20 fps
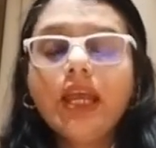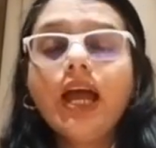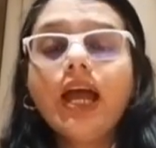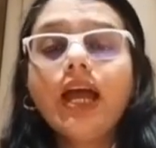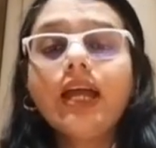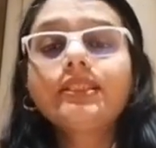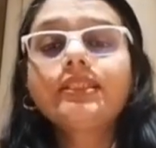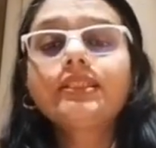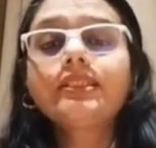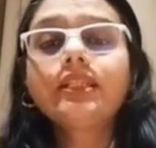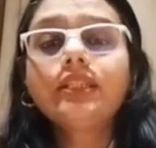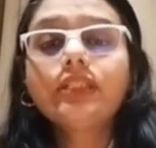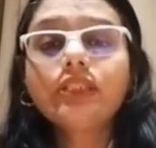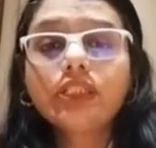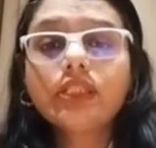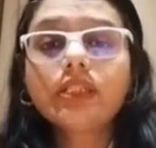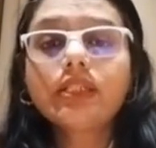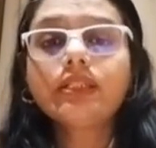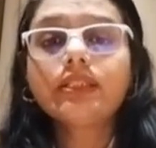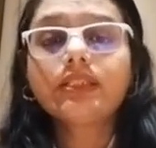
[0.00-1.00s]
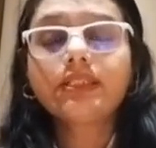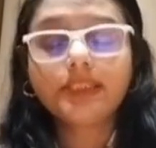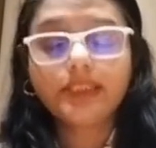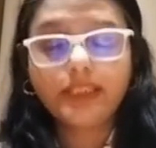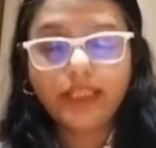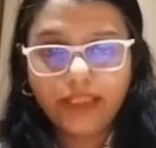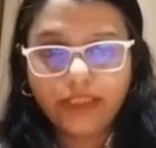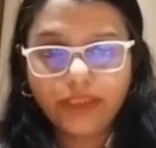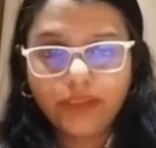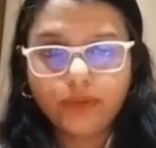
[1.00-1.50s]
At such
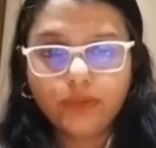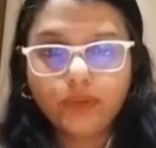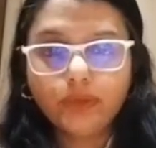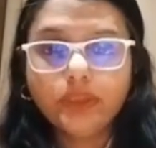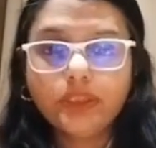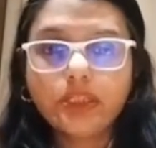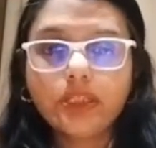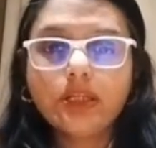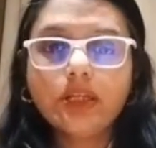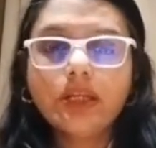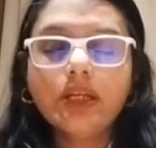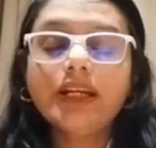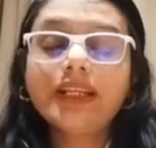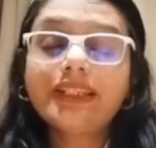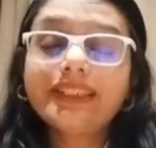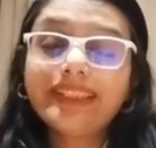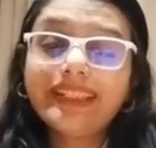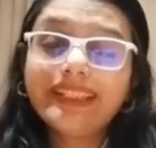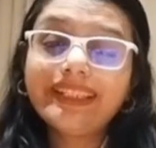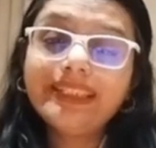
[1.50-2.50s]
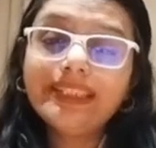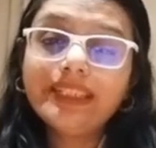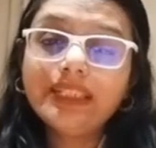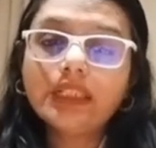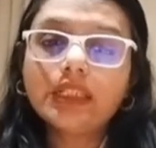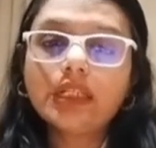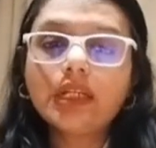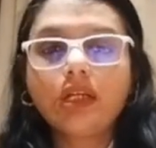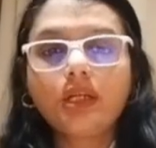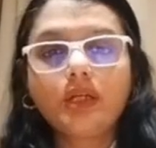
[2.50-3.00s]
scenarios, a
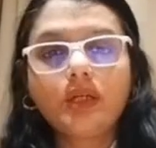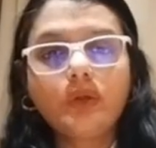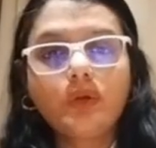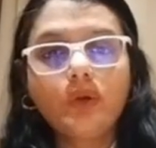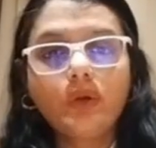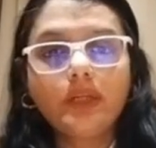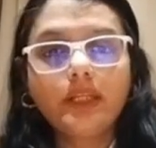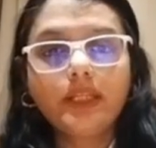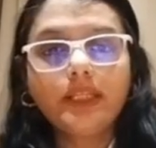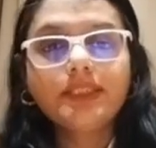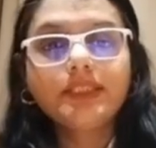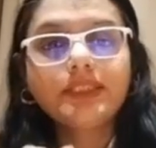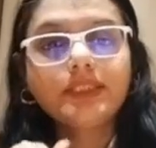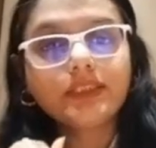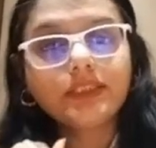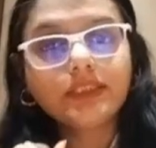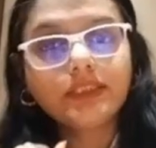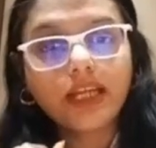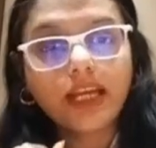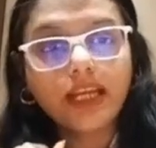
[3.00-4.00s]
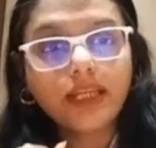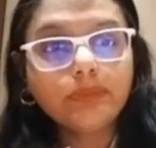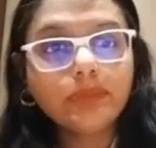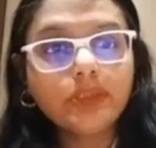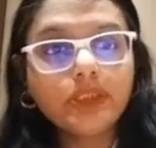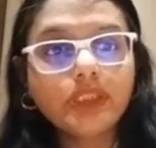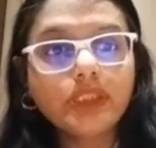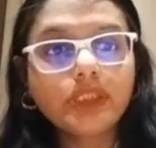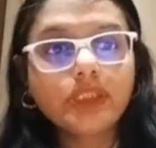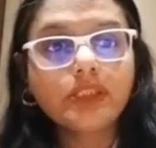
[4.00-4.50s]
technique called as
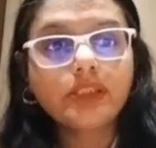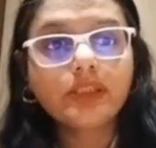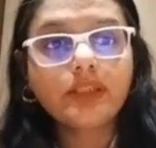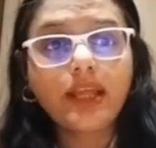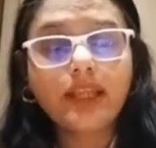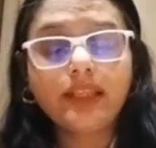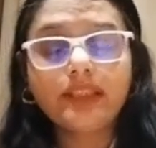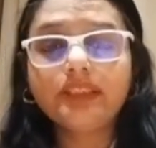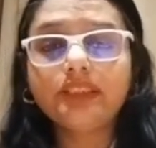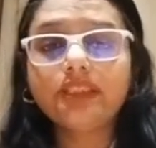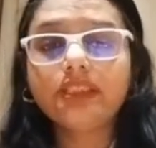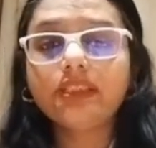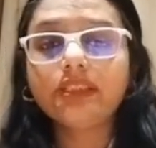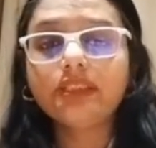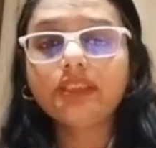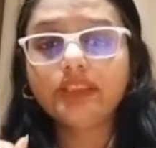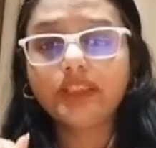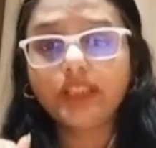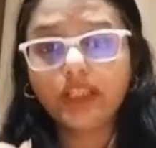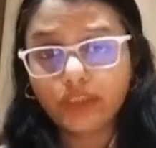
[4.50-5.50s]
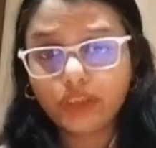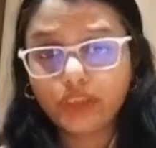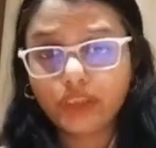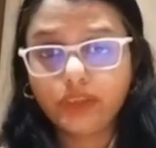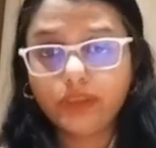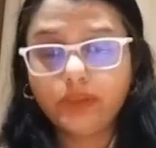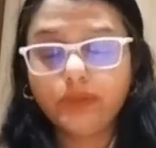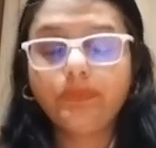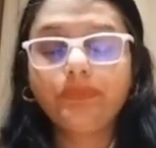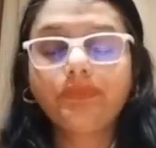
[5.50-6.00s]
dimensionality
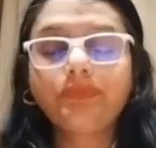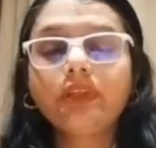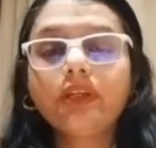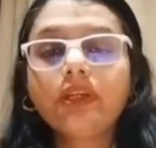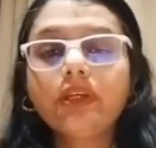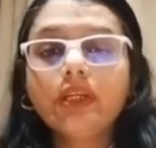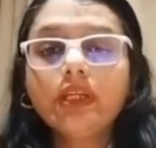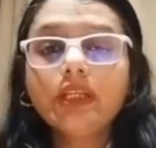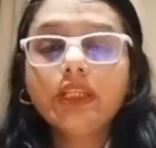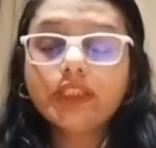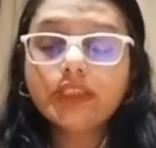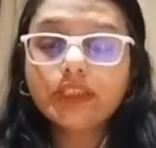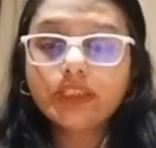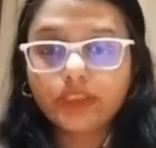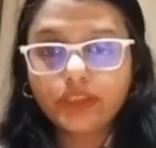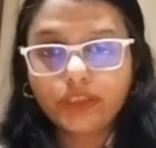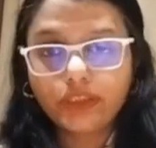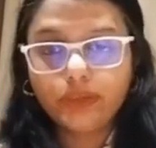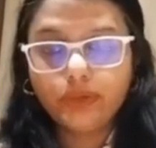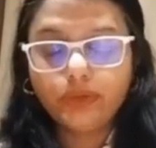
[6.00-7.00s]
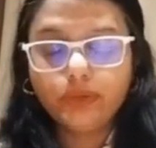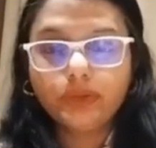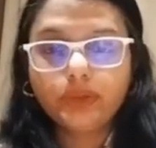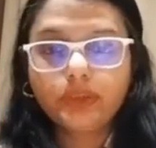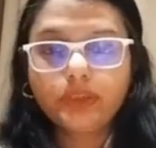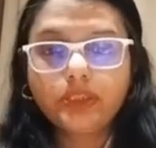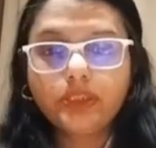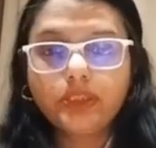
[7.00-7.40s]
reduction is introduced.